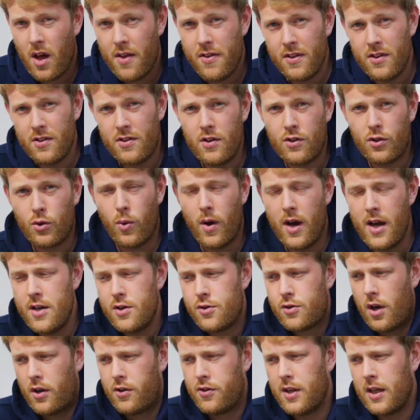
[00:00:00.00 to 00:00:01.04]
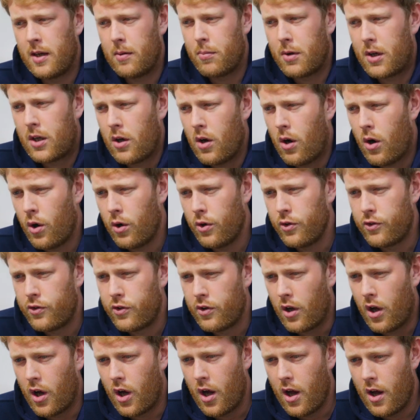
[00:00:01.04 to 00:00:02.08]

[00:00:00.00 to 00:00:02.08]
I think this is quite interesting because